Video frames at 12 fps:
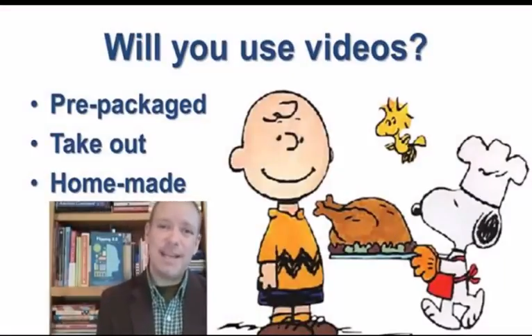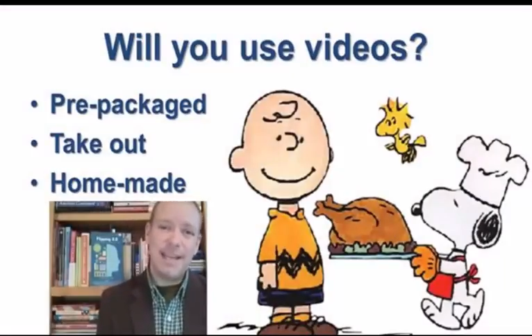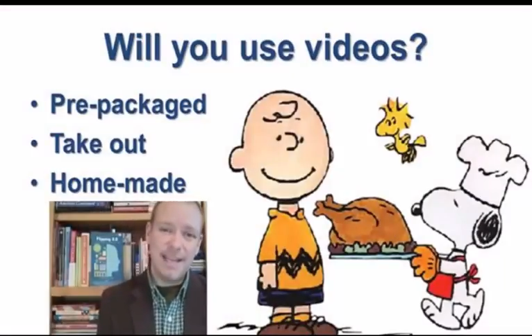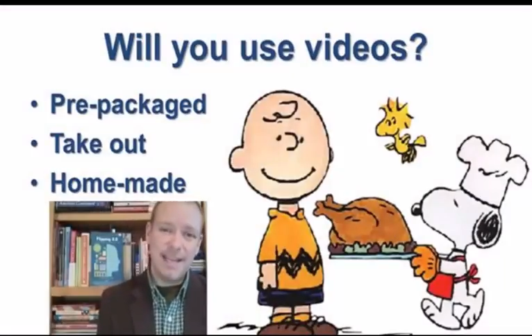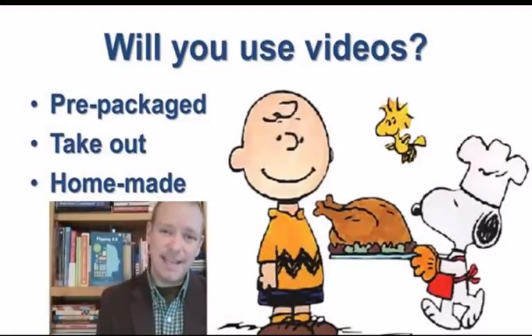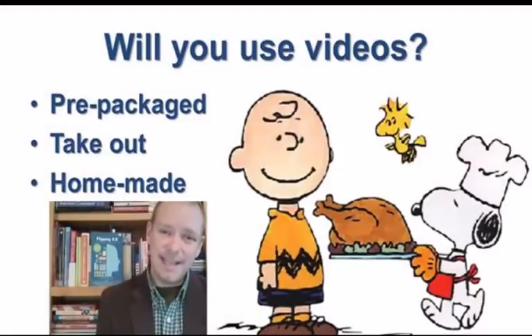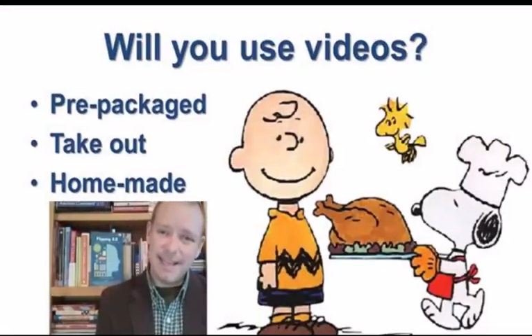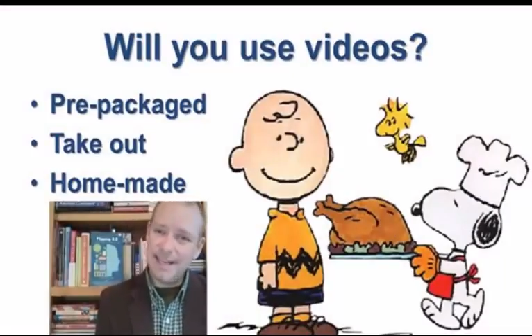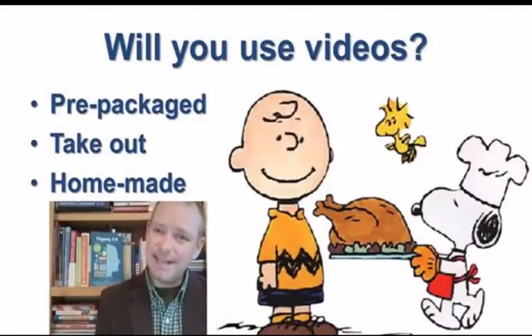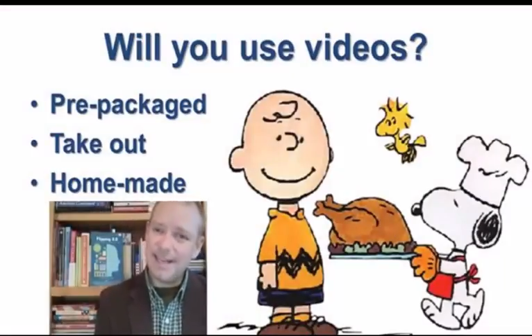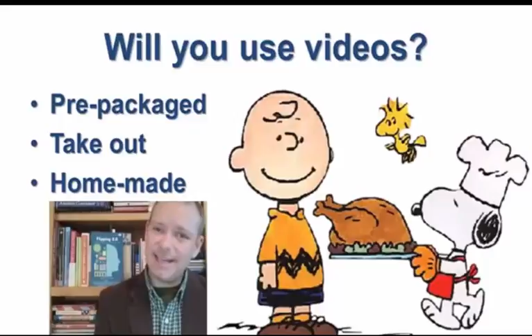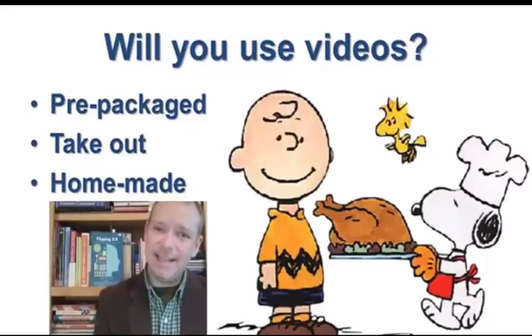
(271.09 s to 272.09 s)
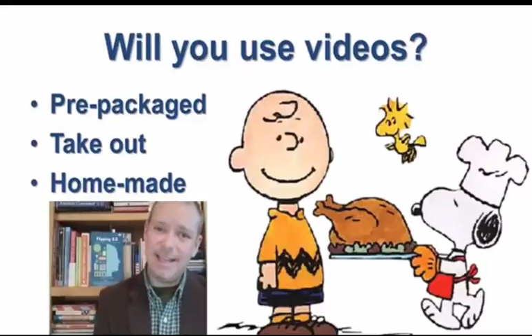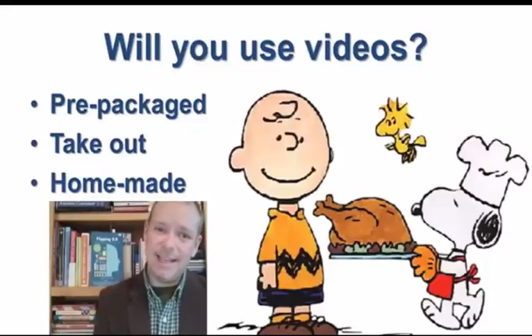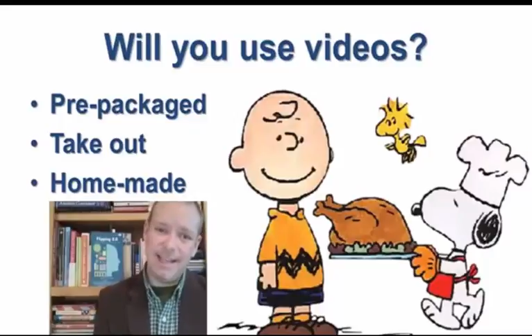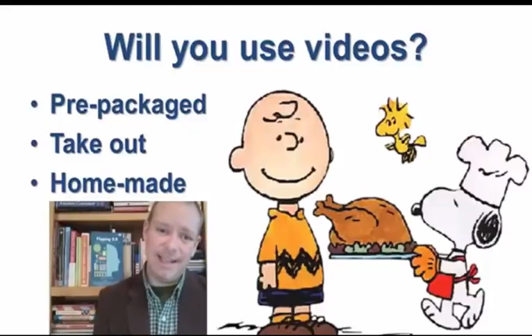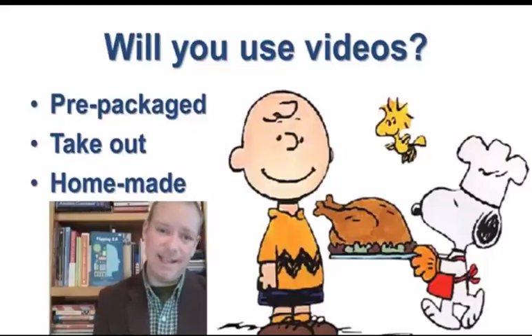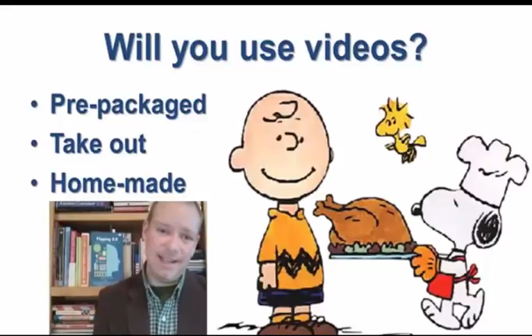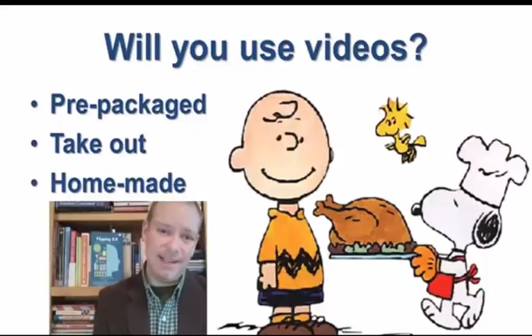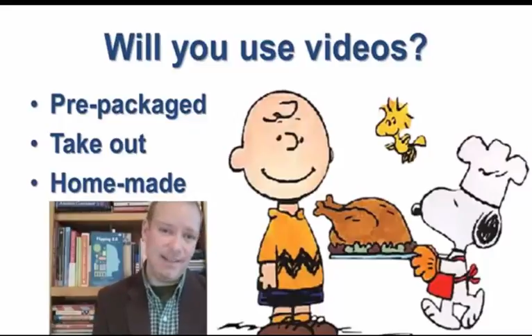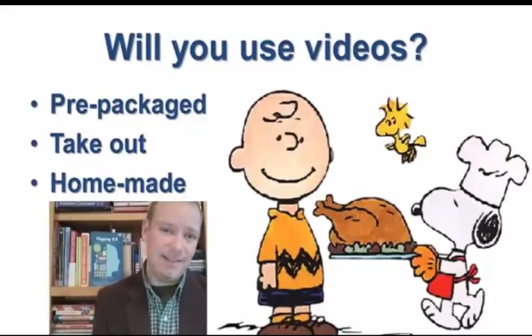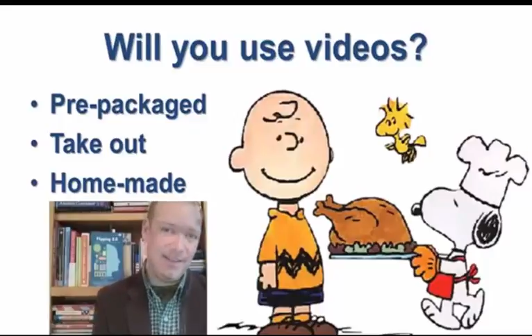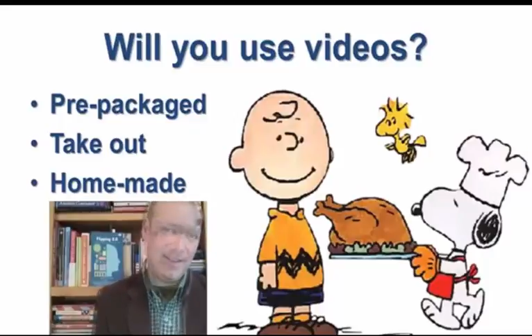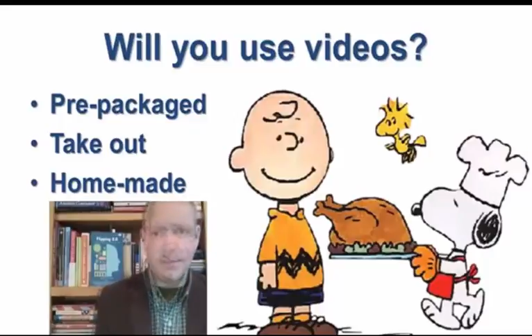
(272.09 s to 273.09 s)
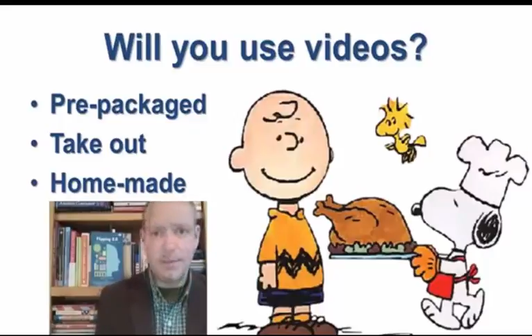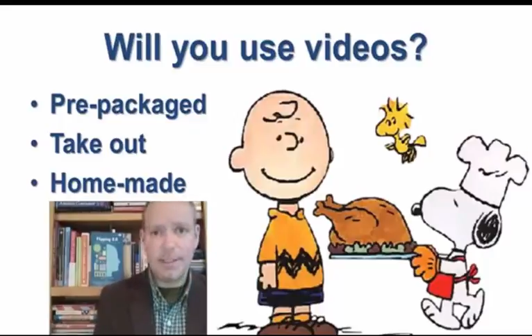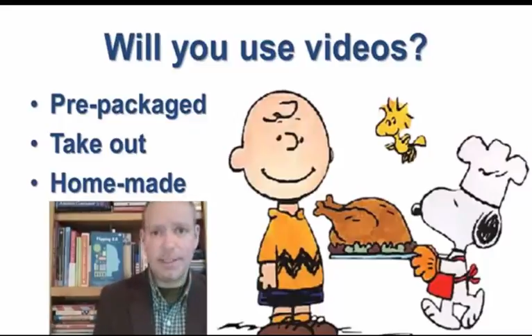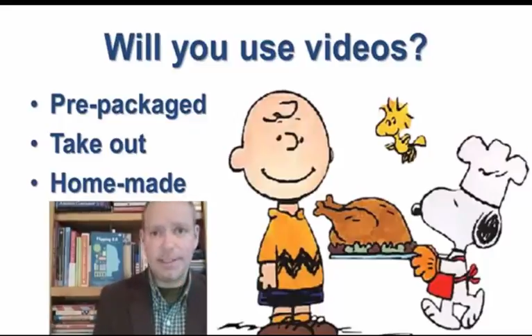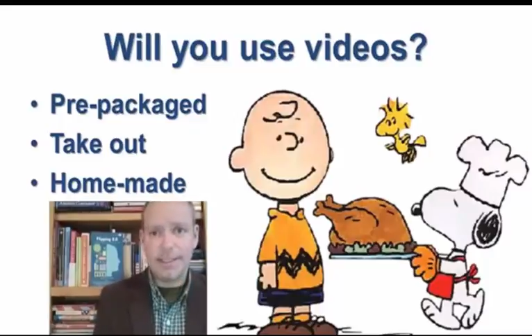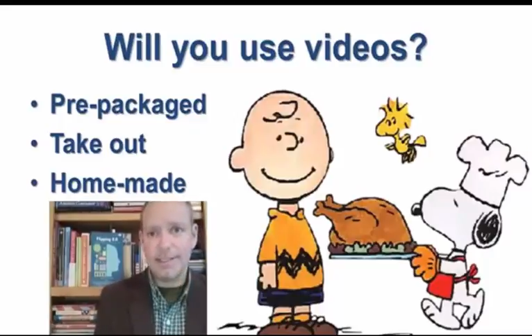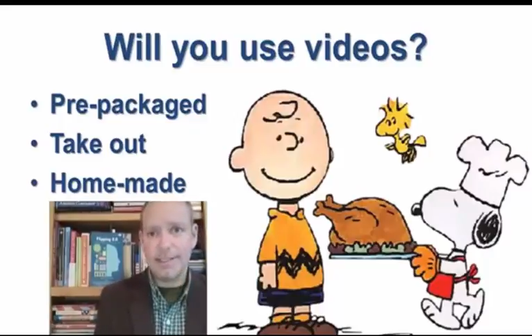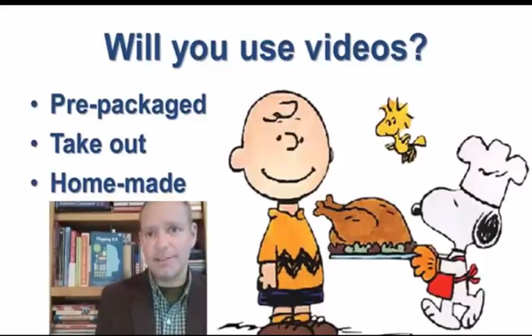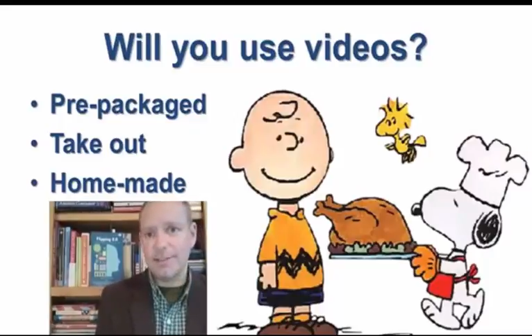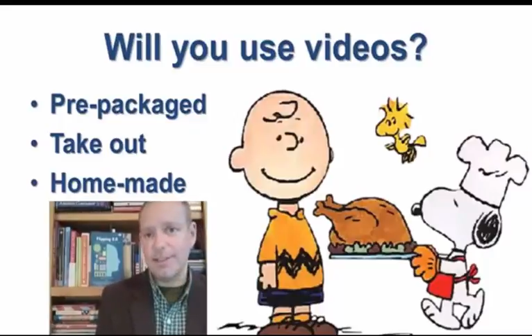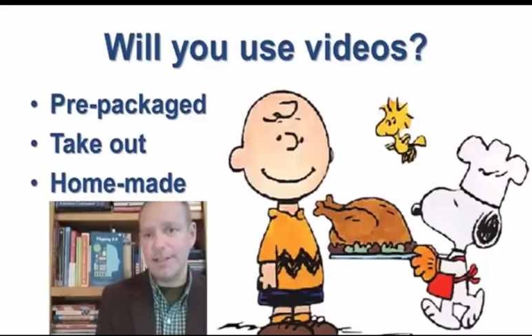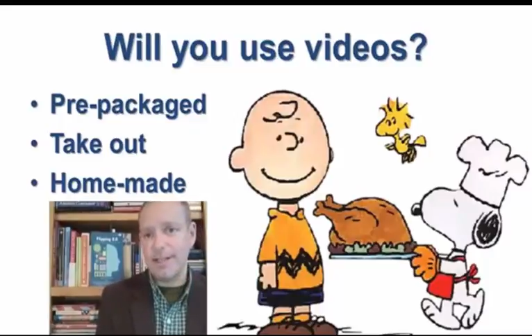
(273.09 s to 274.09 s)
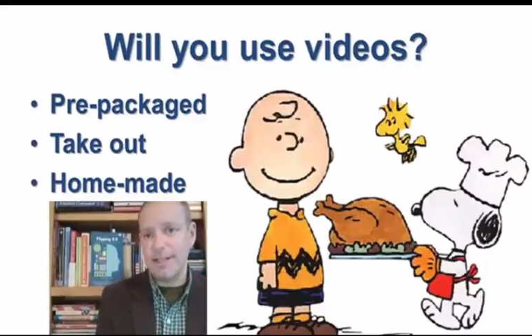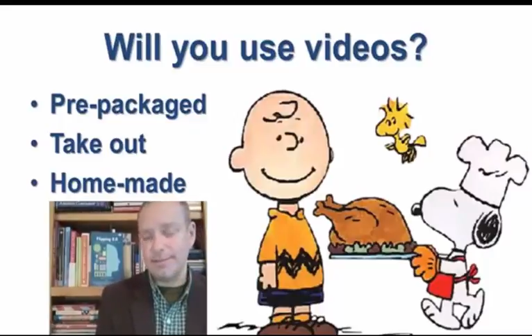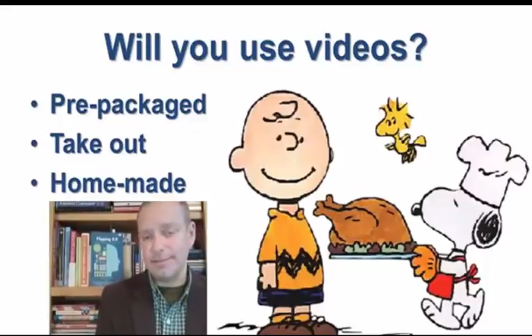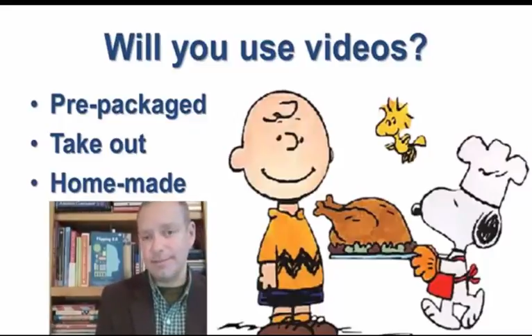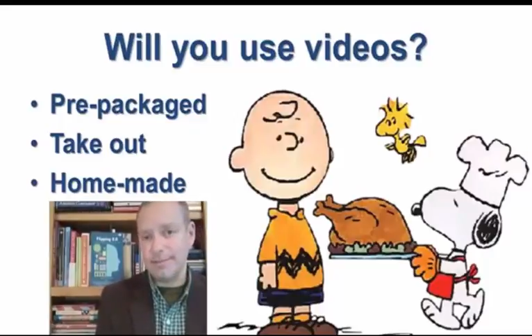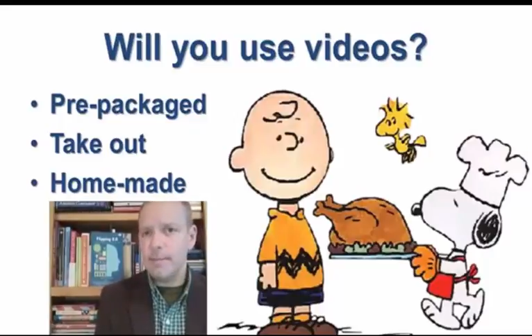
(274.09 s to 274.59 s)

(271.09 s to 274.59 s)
and get it and do it, and that's good enough.